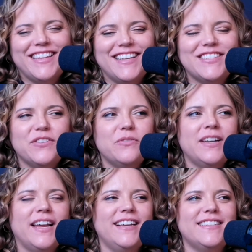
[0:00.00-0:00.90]
So
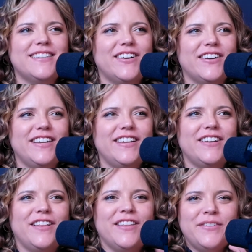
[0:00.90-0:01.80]
when I started
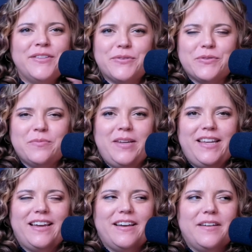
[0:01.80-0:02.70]
online social
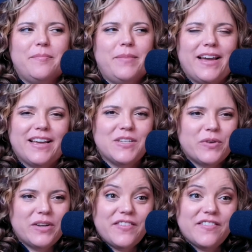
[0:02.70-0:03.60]
media back in
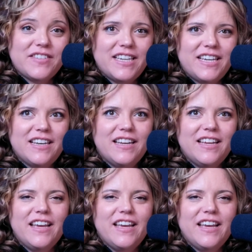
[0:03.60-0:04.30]
2015,